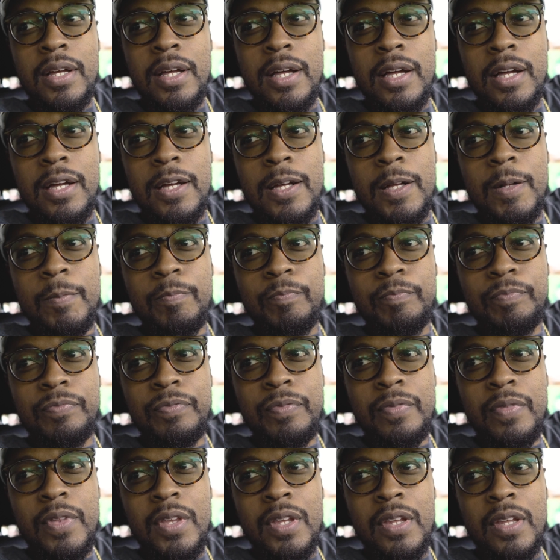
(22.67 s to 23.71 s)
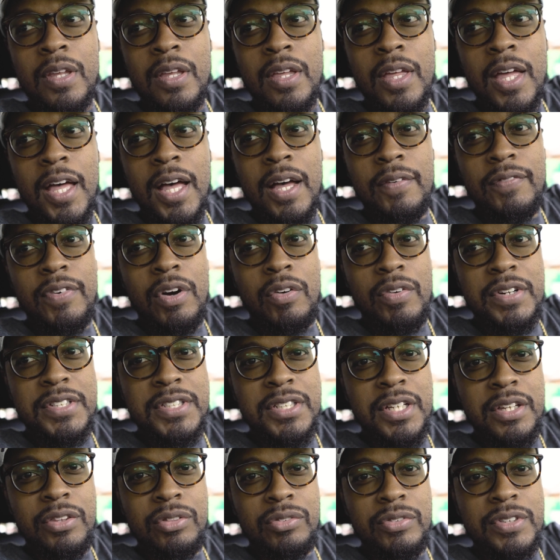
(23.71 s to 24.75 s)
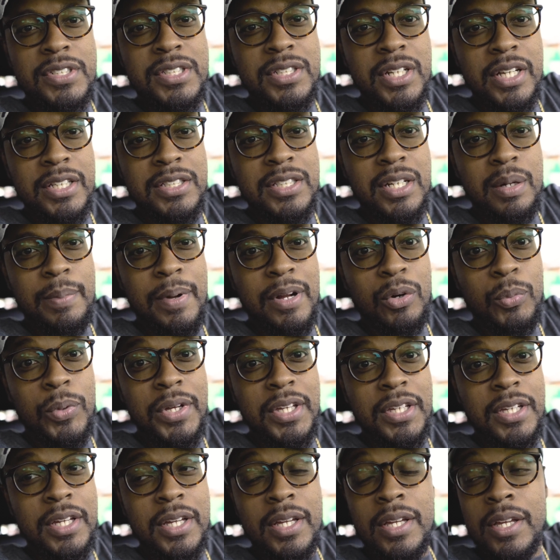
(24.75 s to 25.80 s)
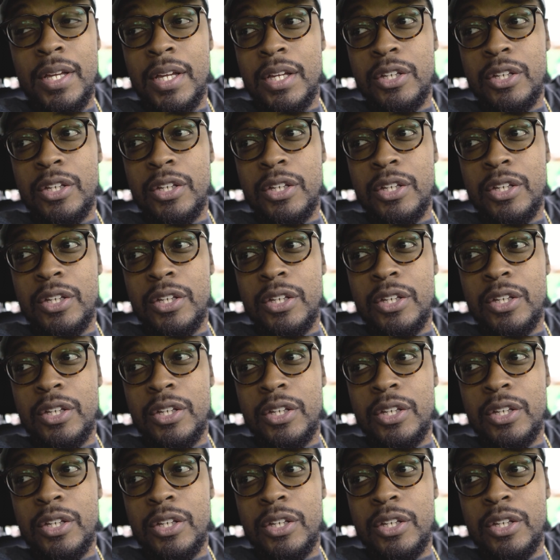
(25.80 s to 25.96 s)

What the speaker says: I've already seen 3 snakes in about a week.